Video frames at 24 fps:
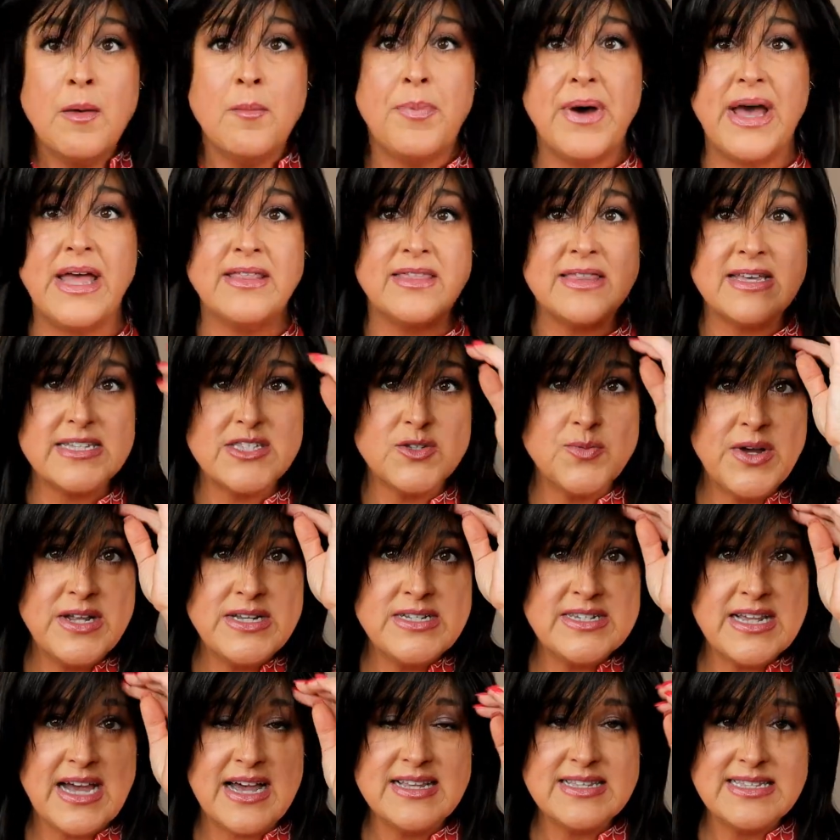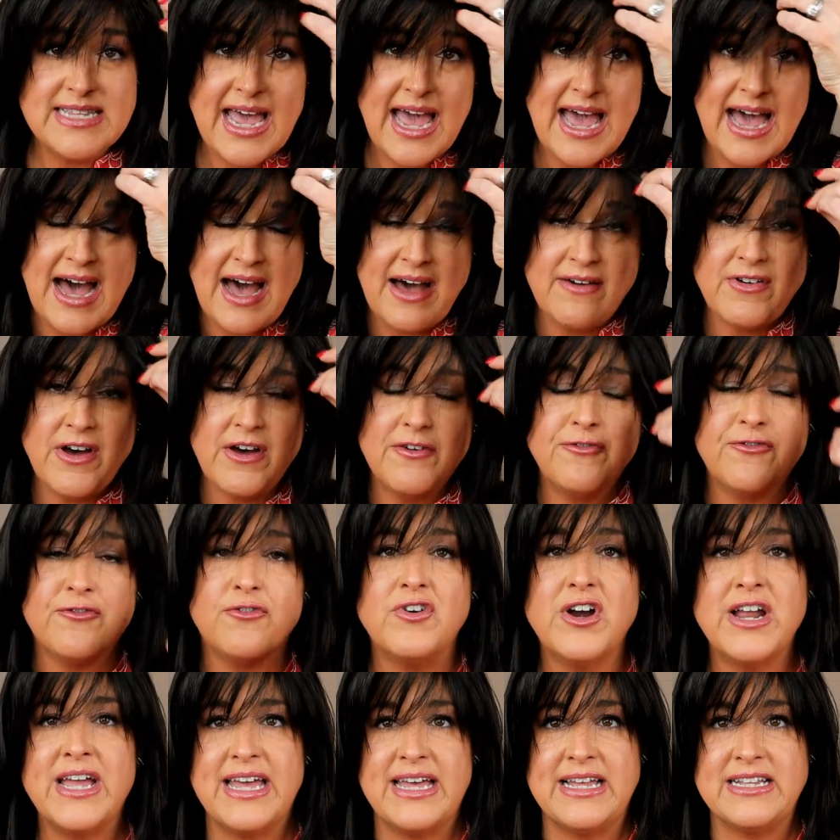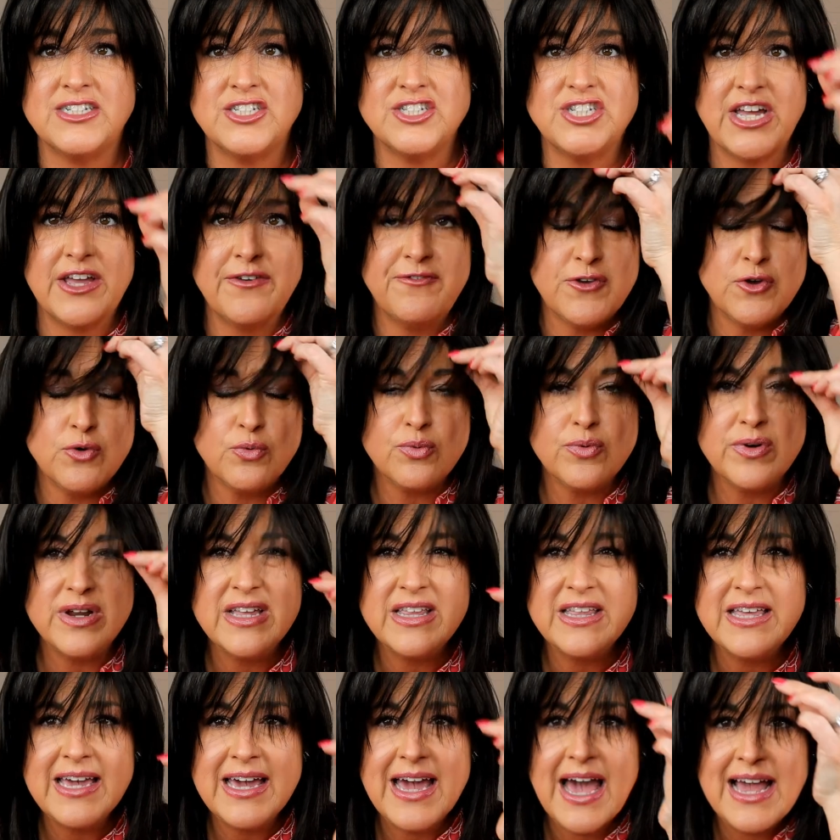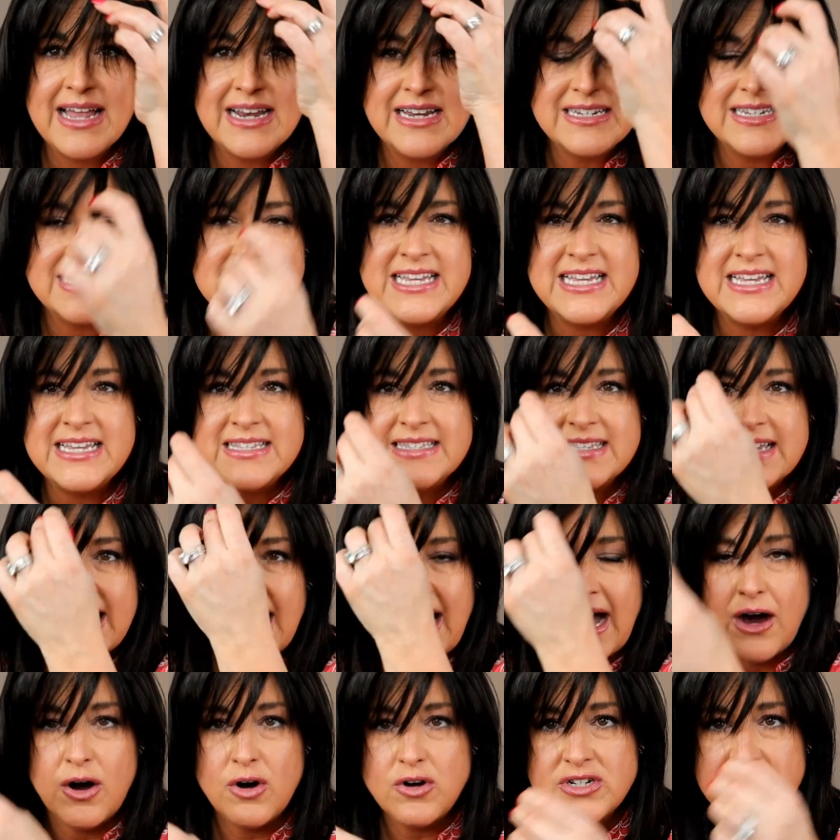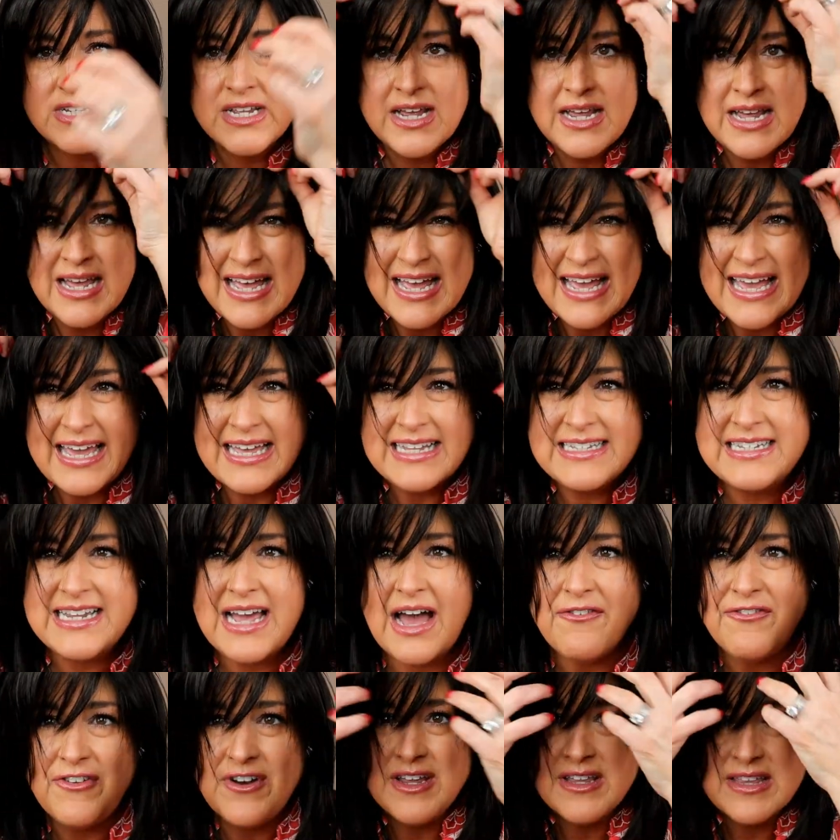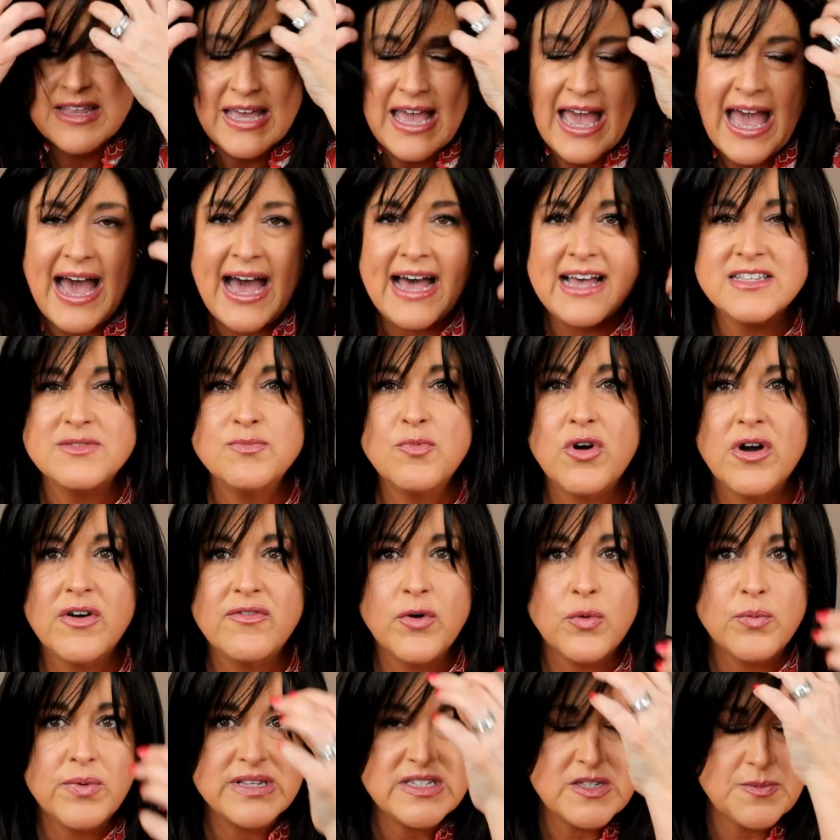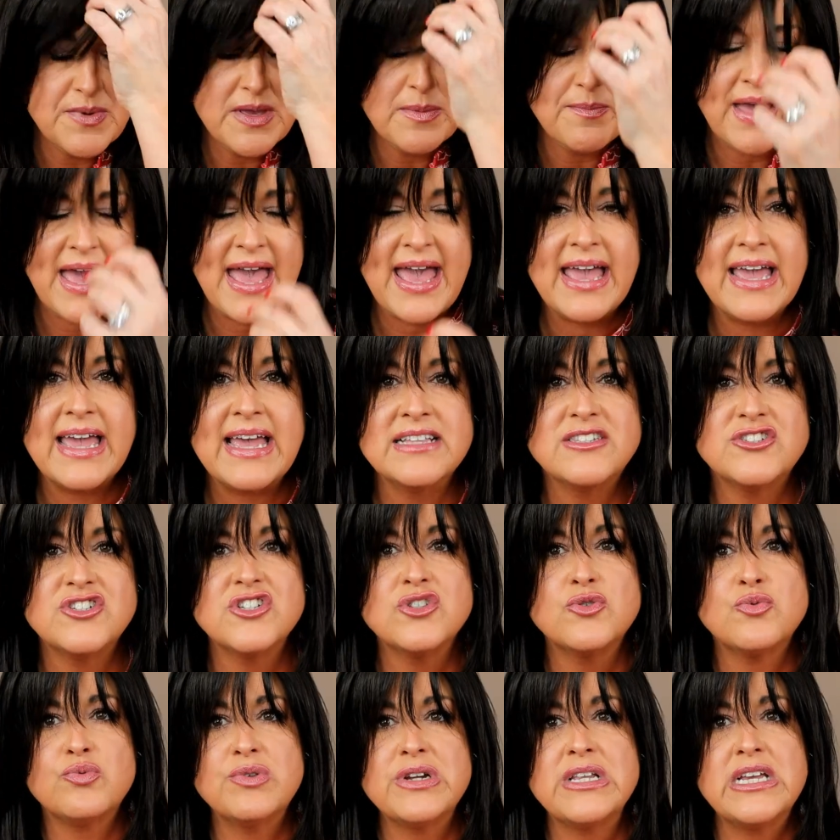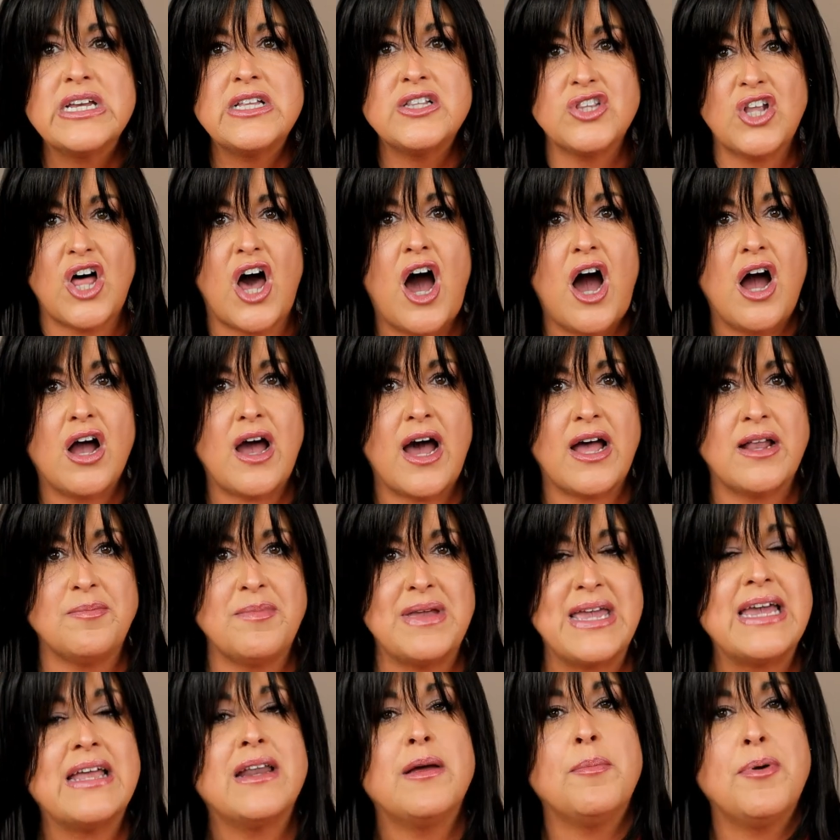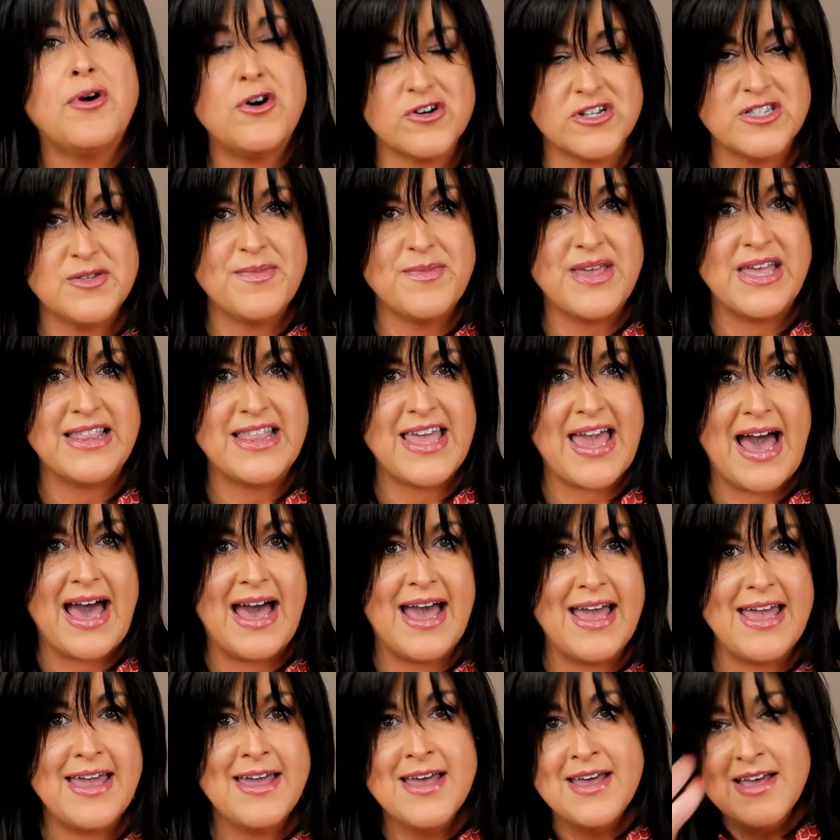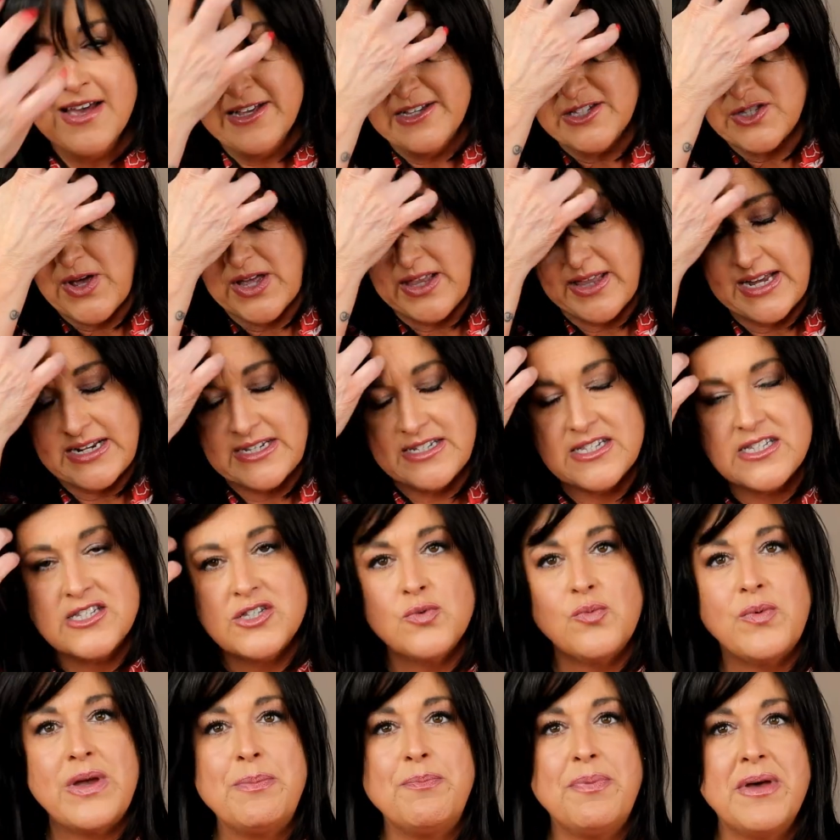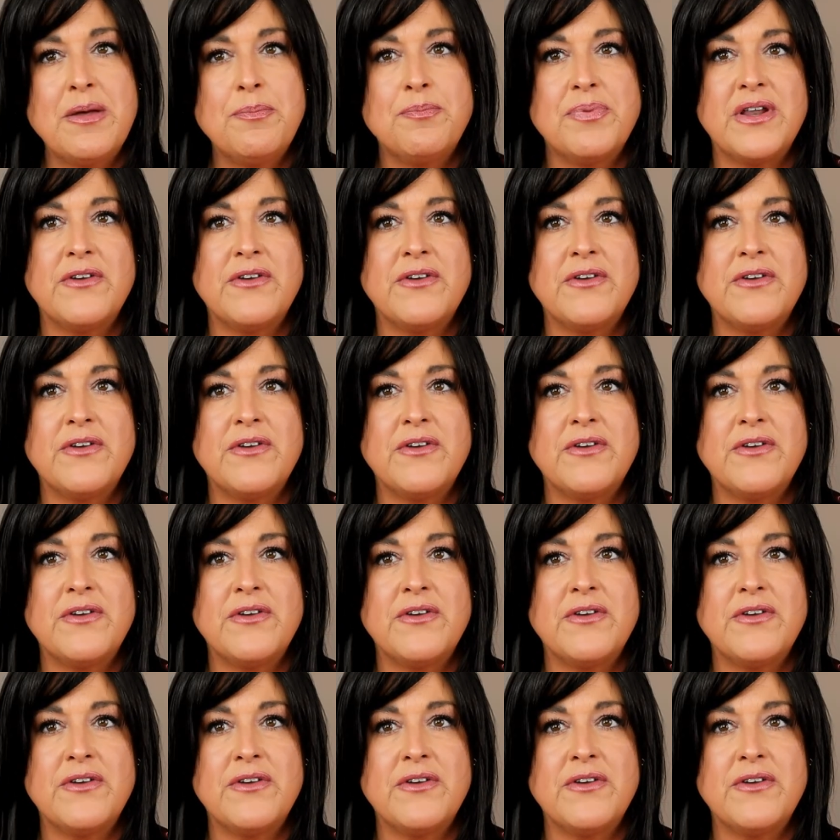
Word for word: But this one does have a fringe. If you really kind of tease it out, it definitely has more of a wispy bang. It's just really long on me and it pokes me in the eye. So I like to sweep it.